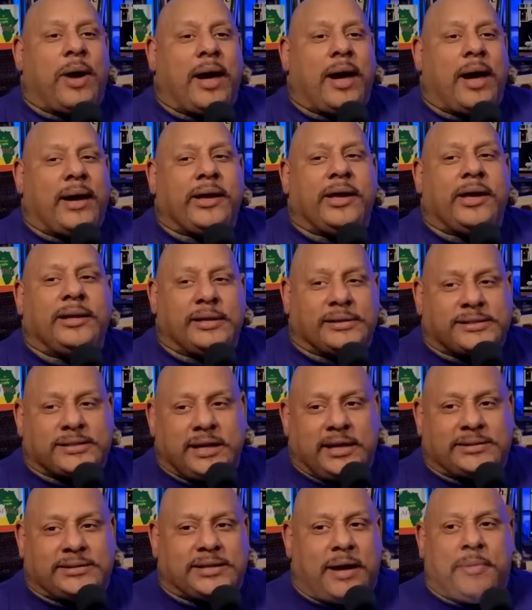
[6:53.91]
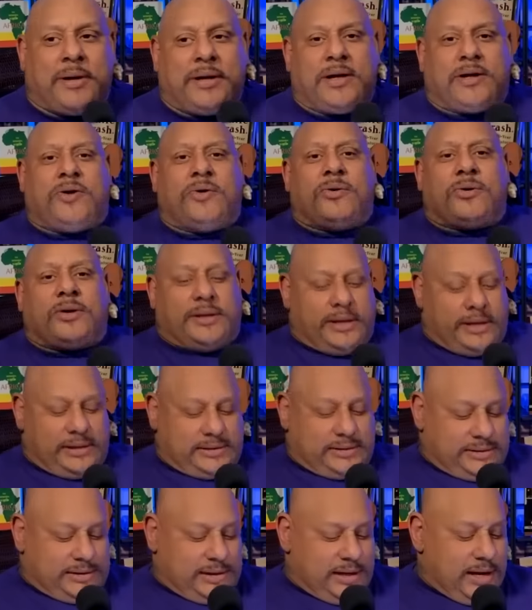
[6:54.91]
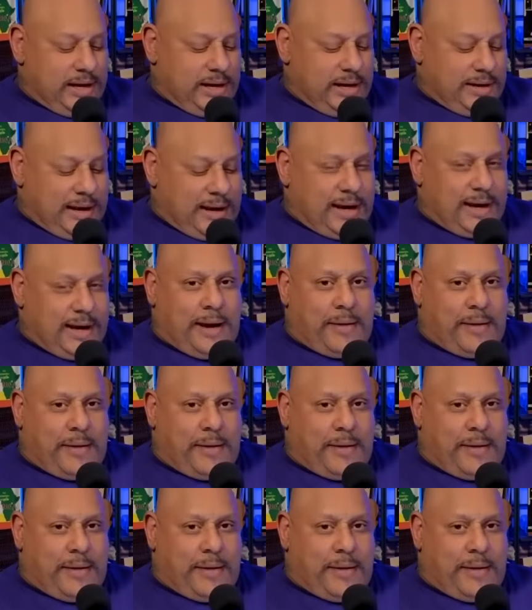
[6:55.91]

you're listening to this, I'm gonna Google this. this